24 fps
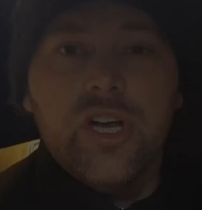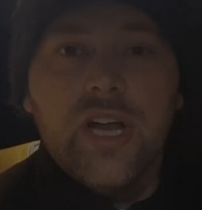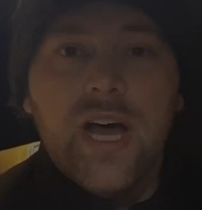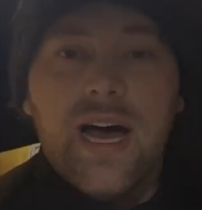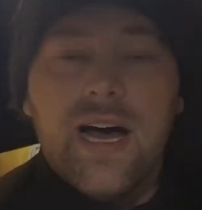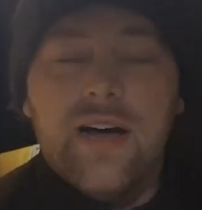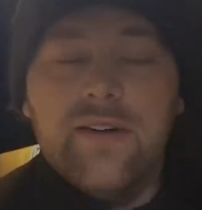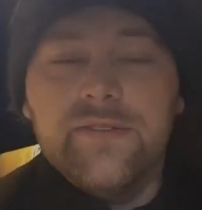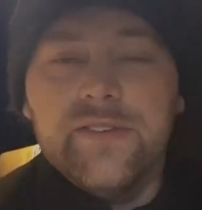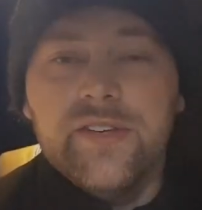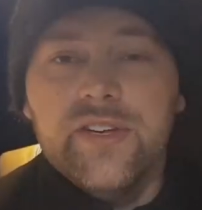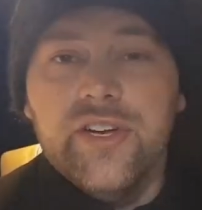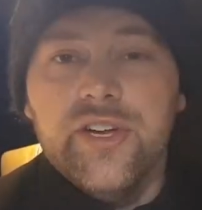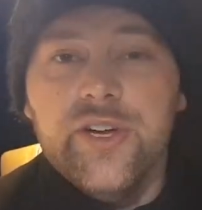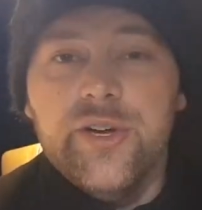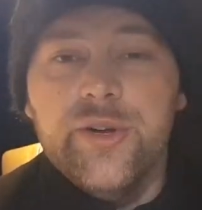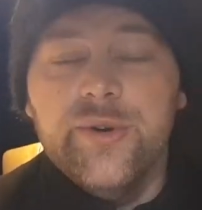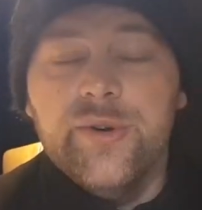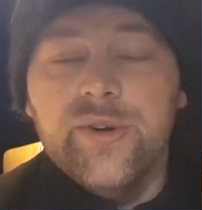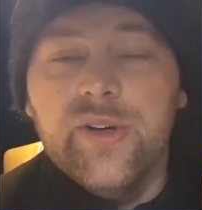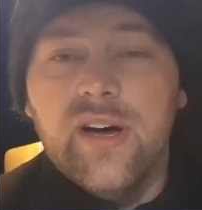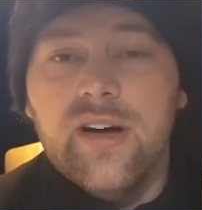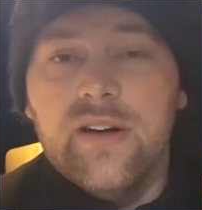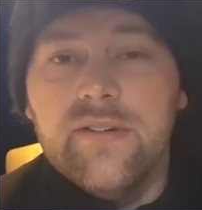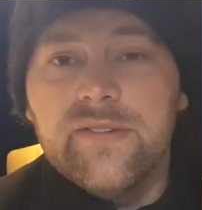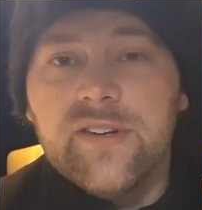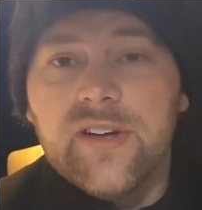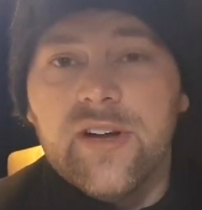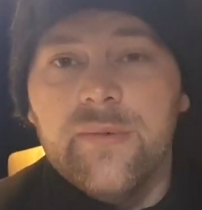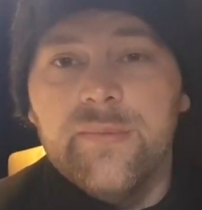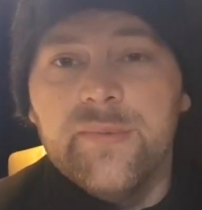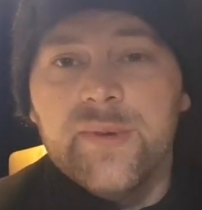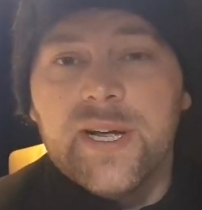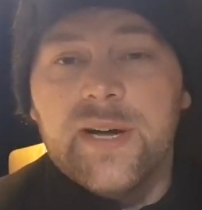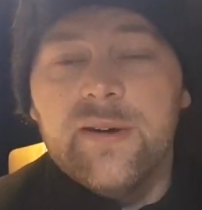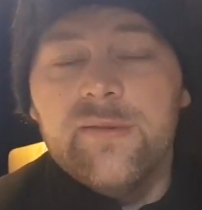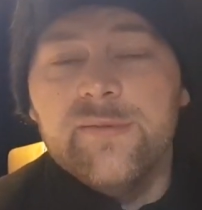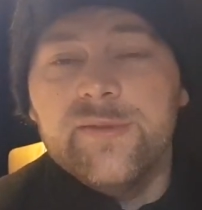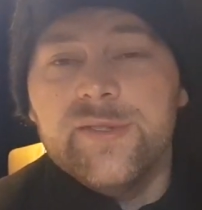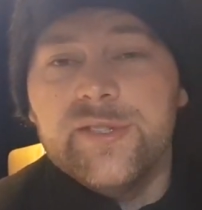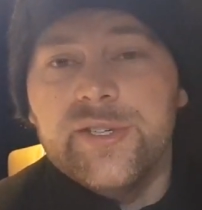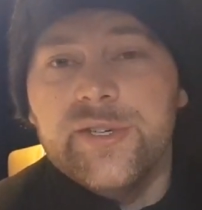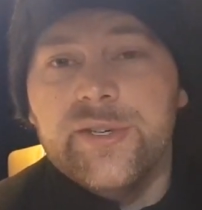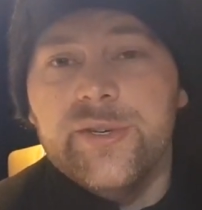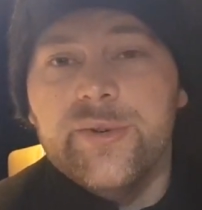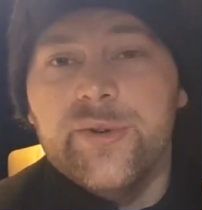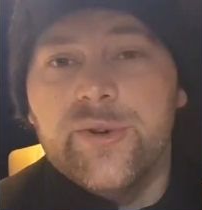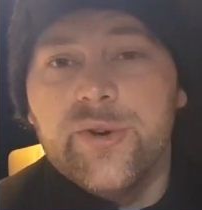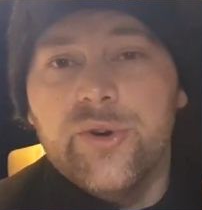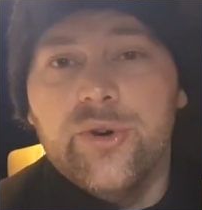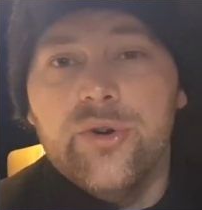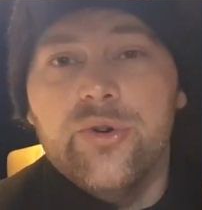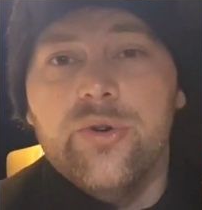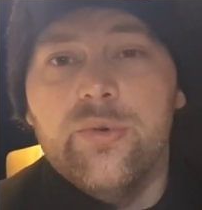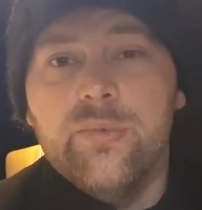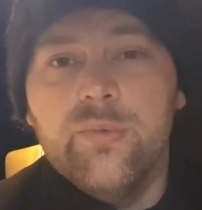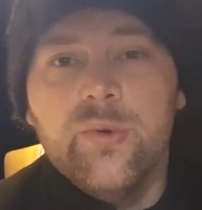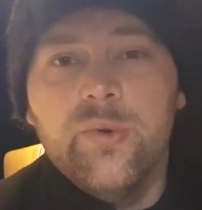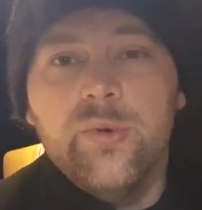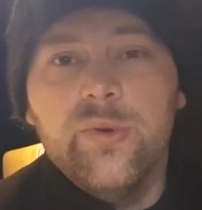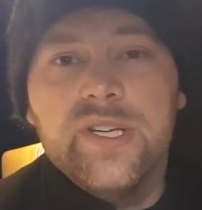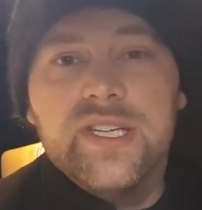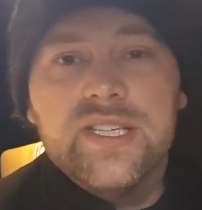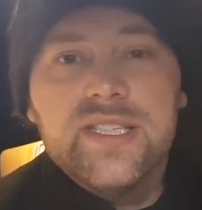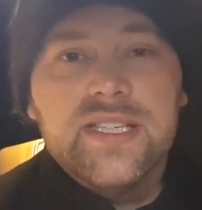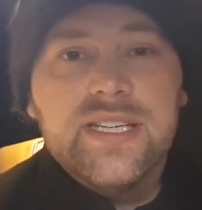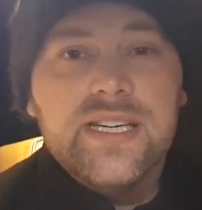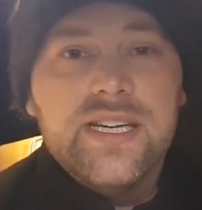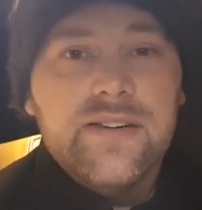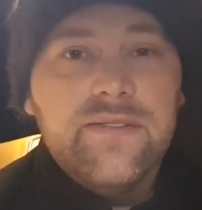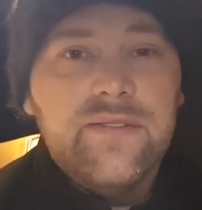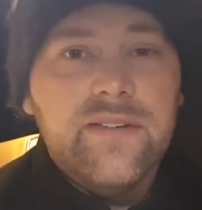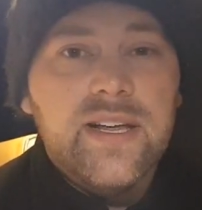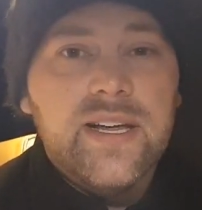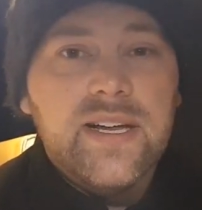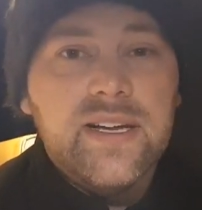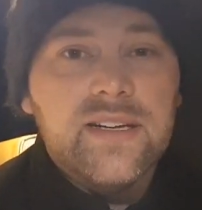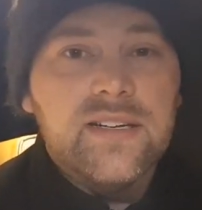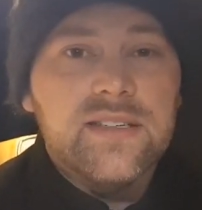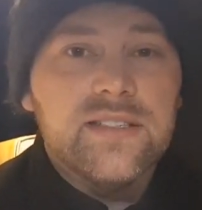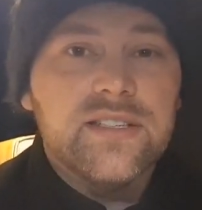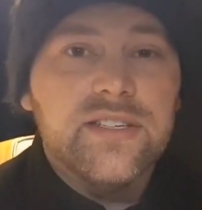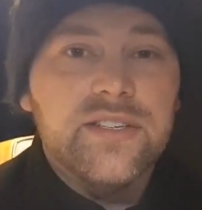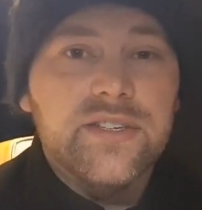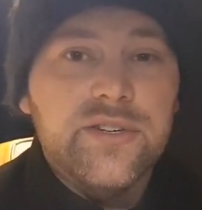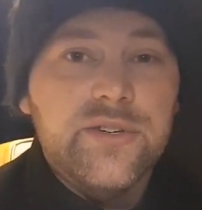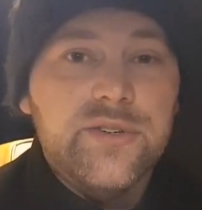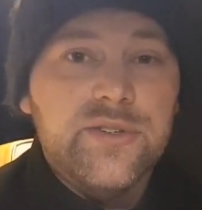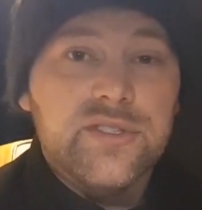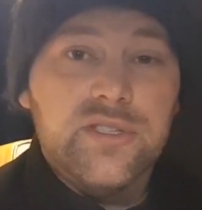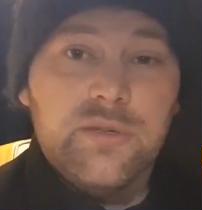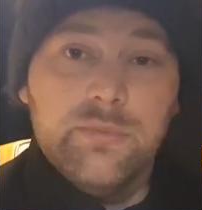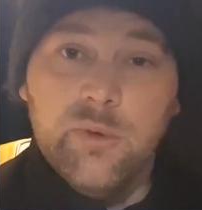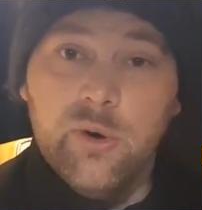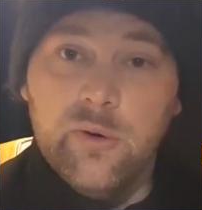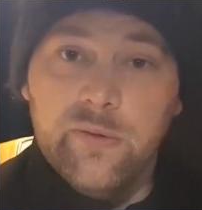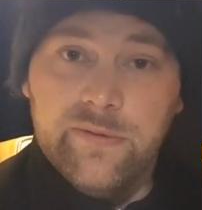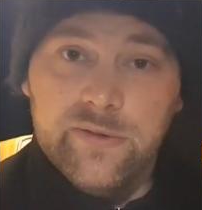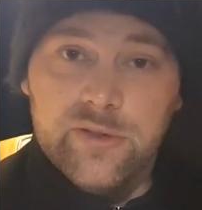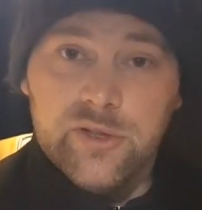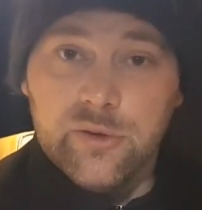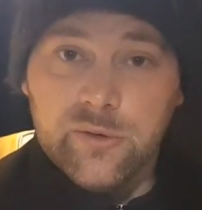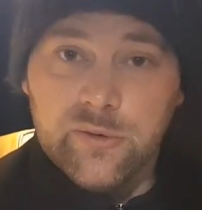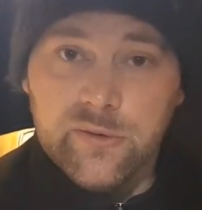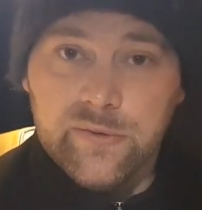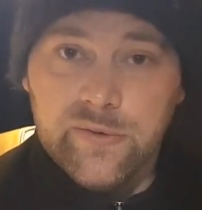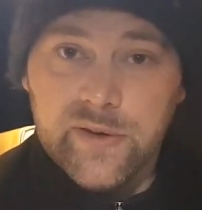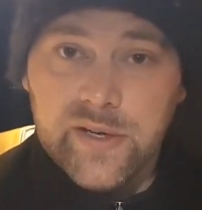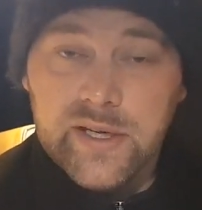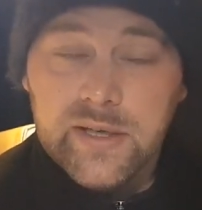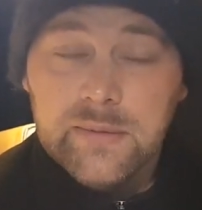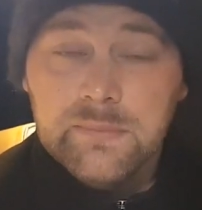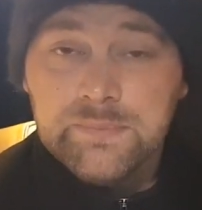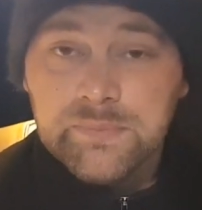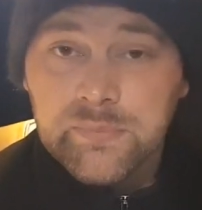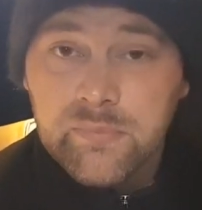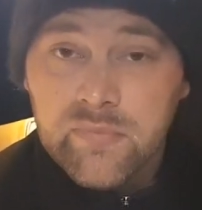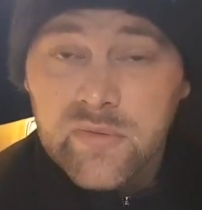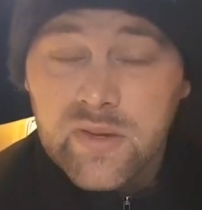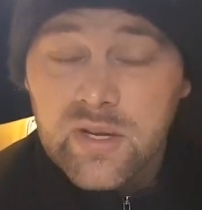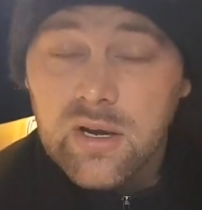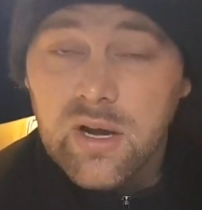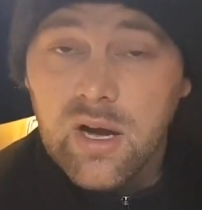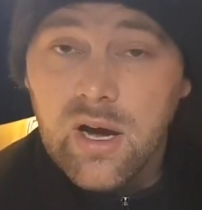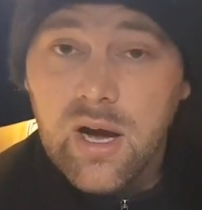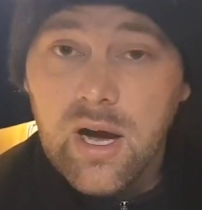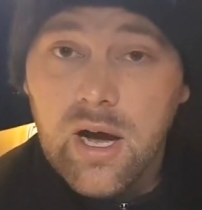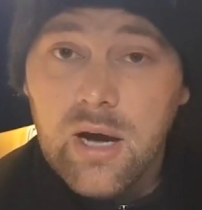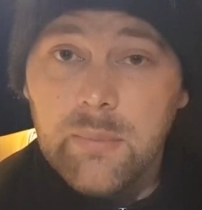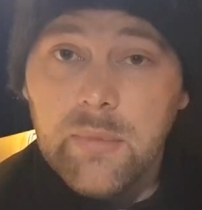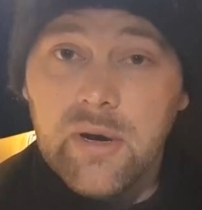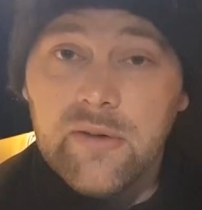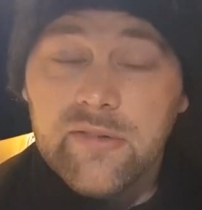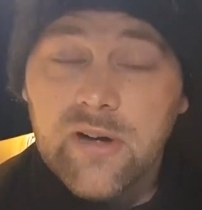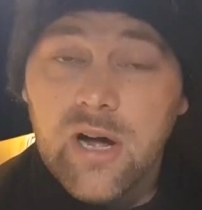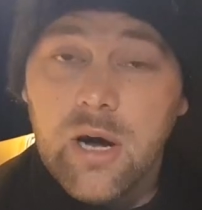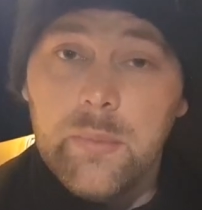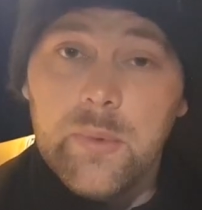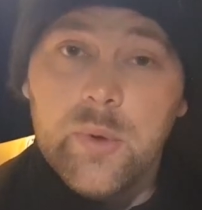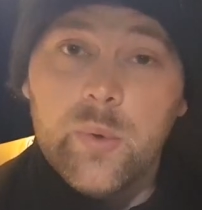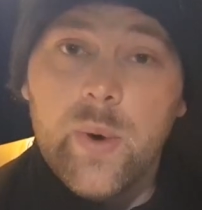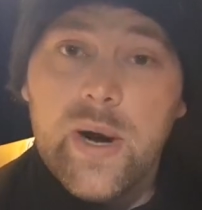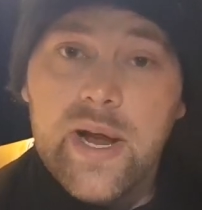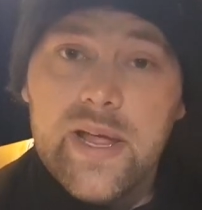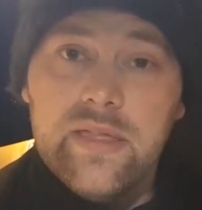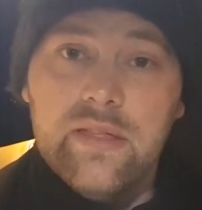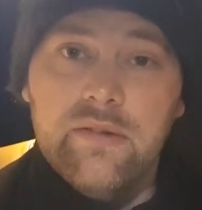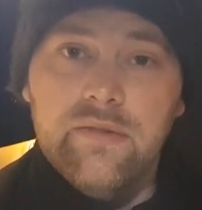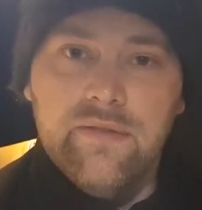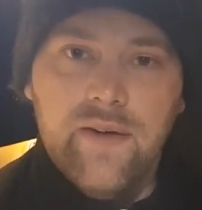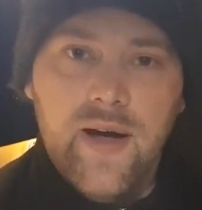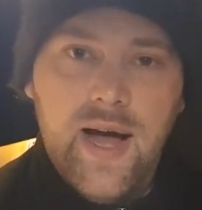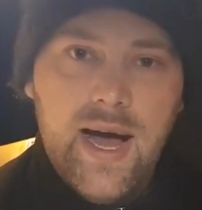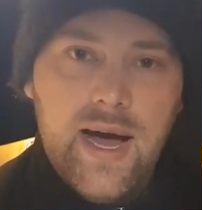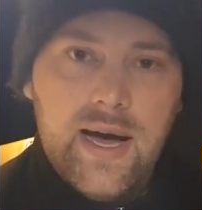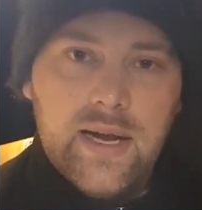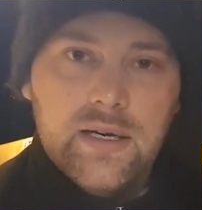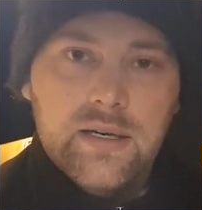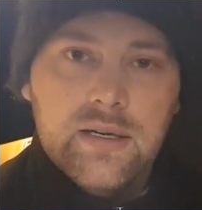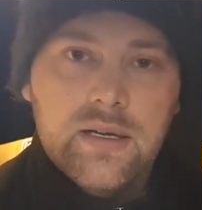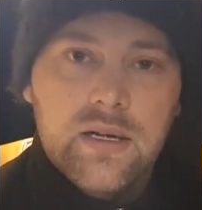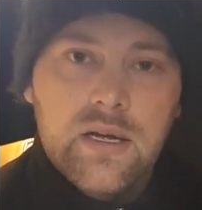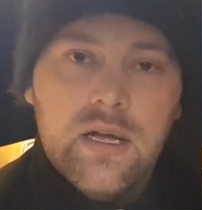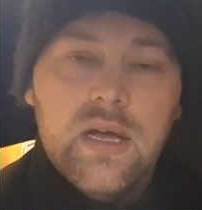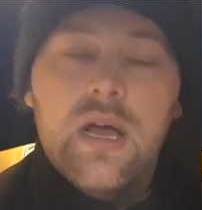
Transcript: Good afternoon. I've come down to Cornwall this evening to do some more photography. I've come away in the van.